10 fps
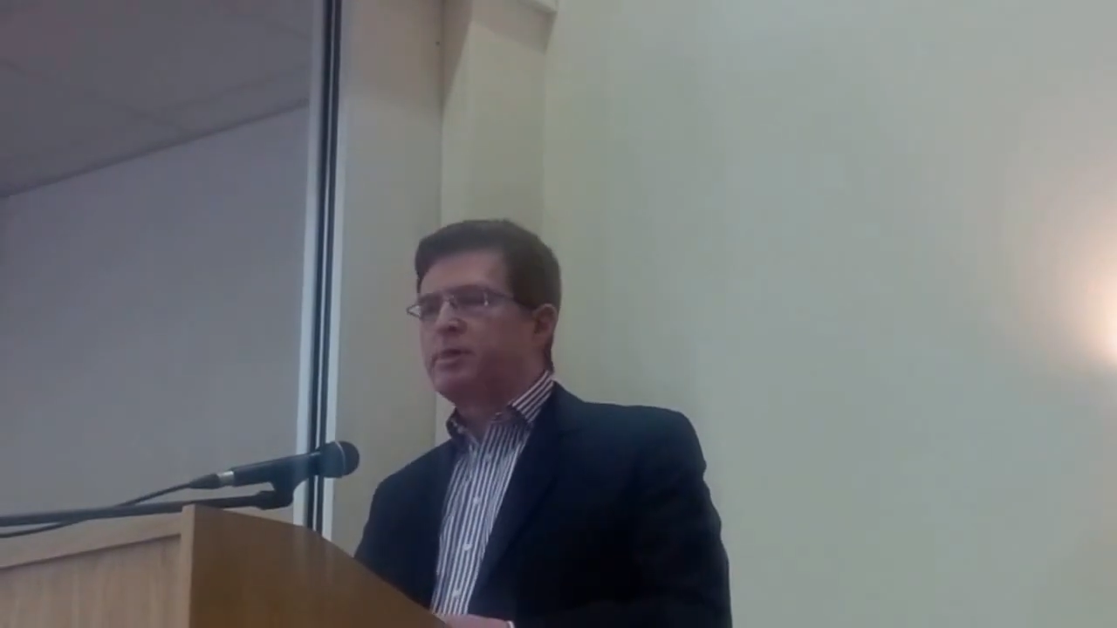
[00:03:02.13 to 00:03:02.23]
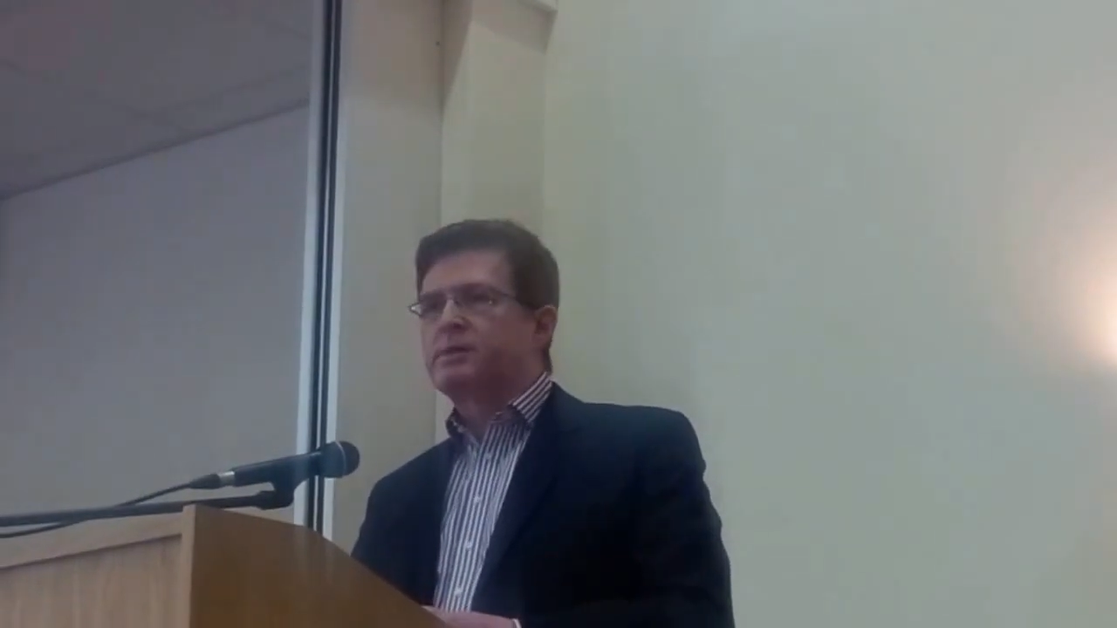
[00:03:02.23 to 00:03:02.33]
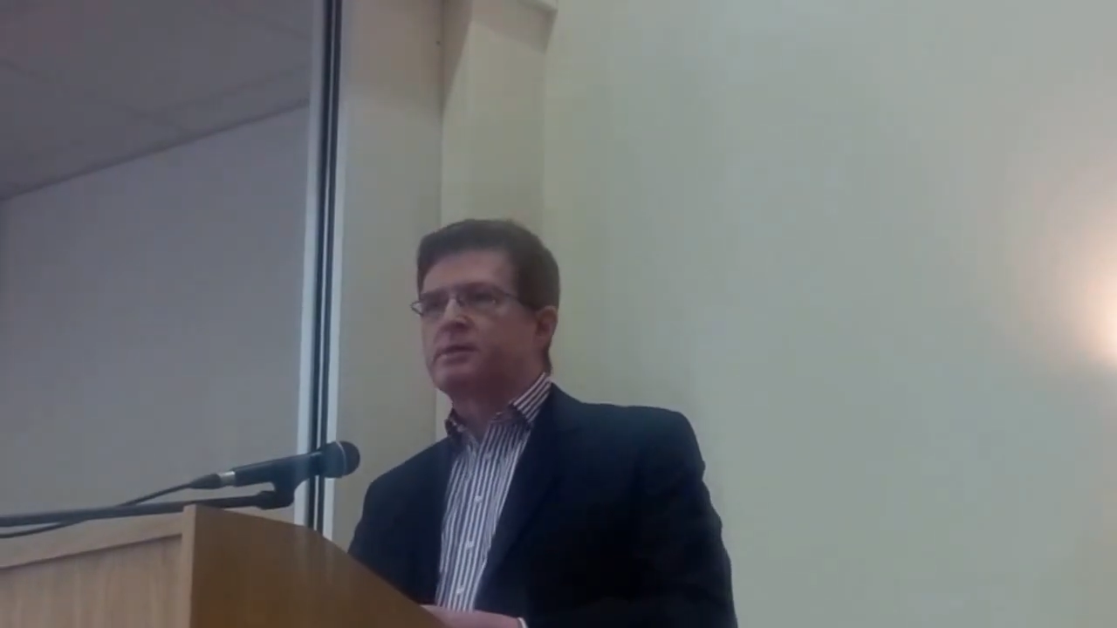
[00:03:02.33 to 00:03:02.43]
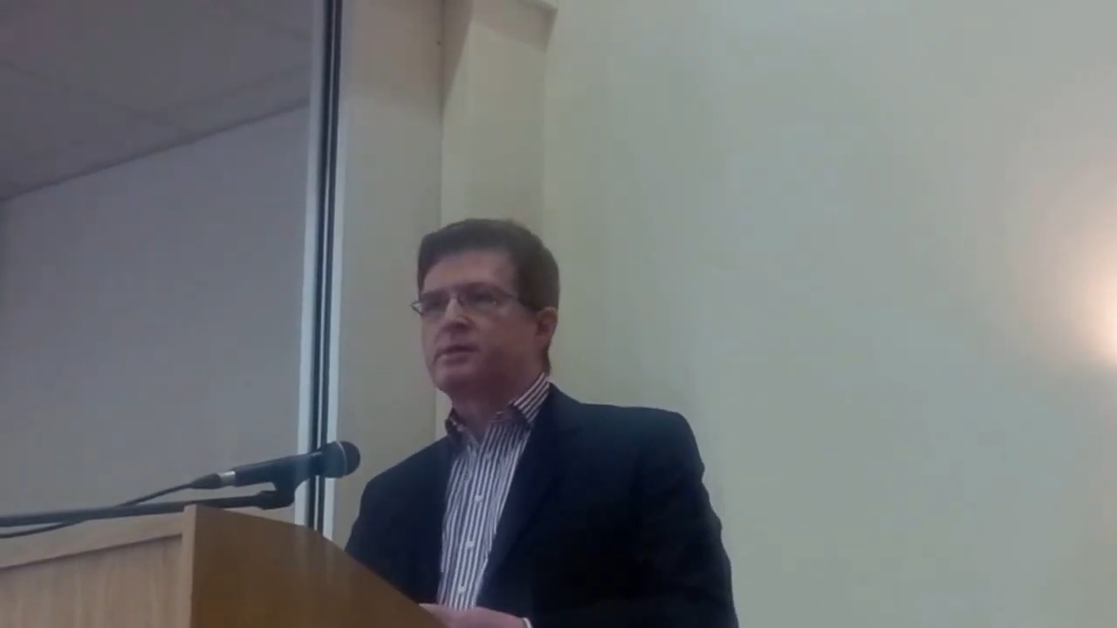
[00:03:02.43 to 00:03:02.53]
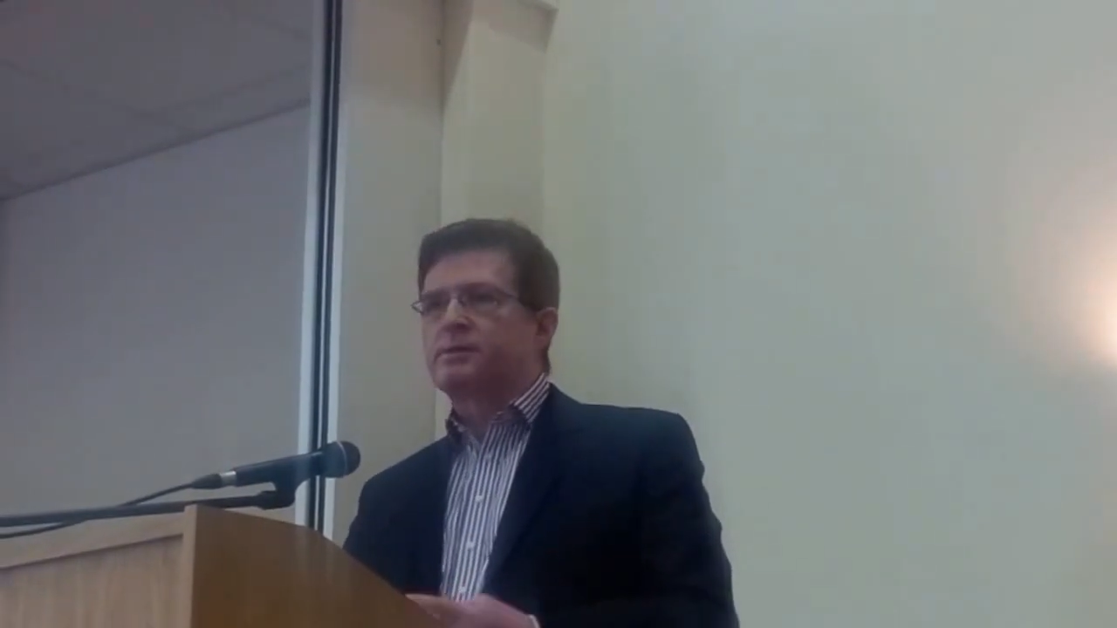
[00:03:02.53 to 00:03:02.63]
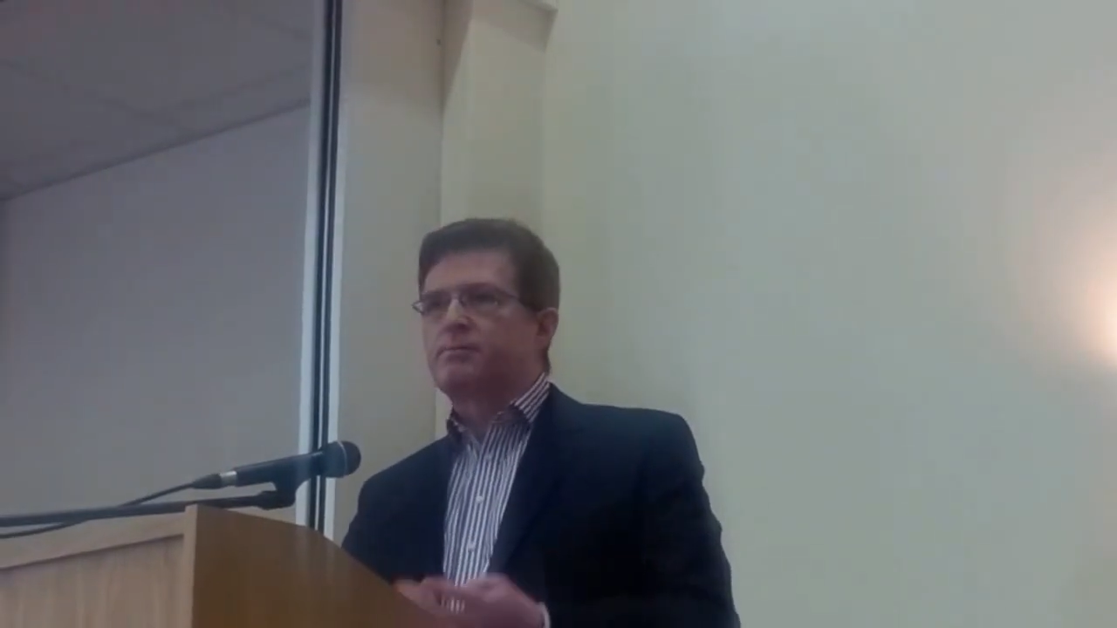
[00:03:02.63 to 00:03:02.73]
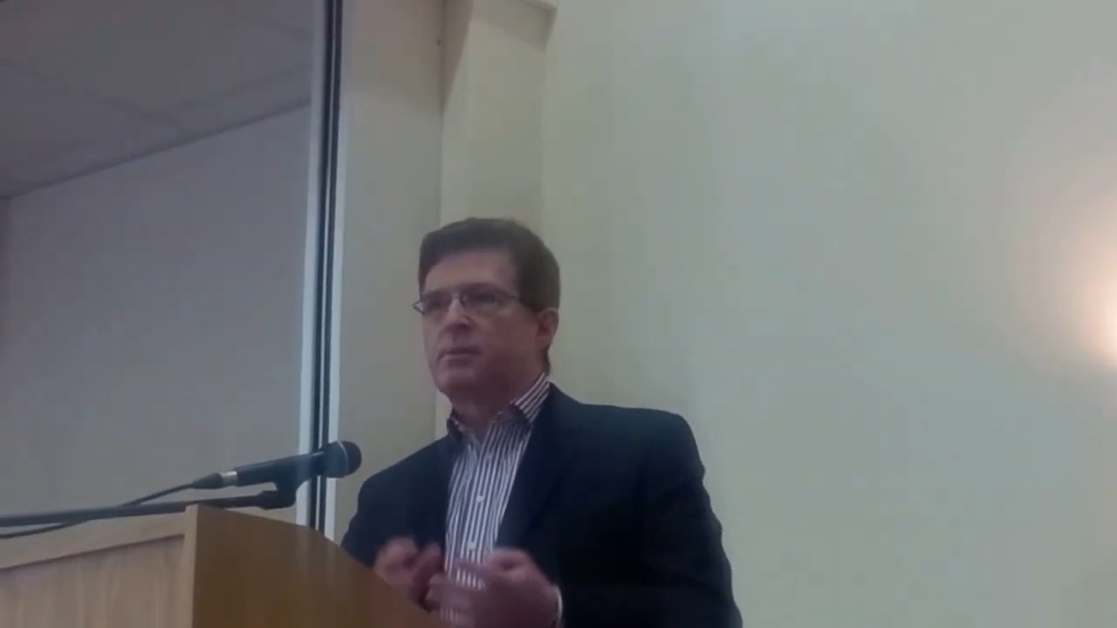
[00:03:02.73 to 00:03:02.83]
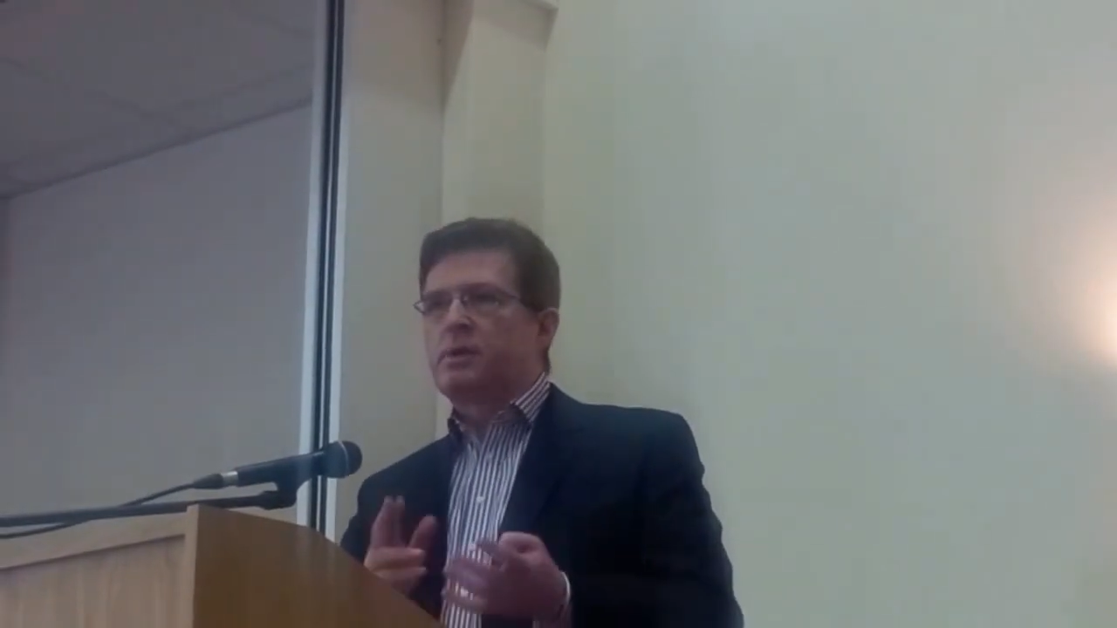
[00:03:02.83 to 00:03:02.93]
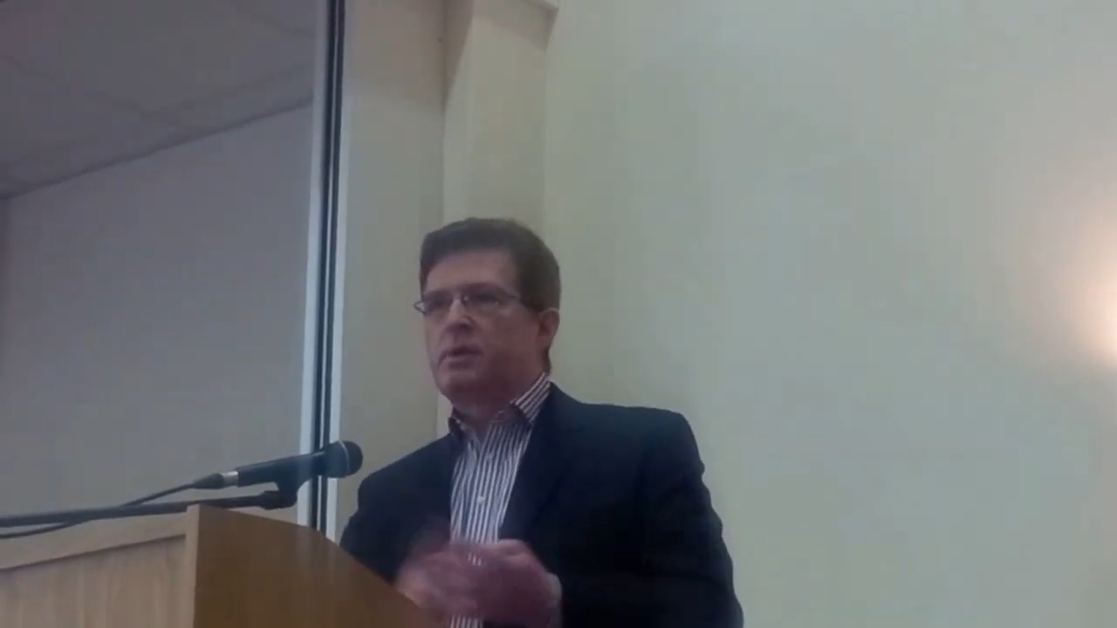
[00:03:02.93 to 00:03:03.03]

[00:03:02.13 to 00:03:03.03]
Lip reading: business,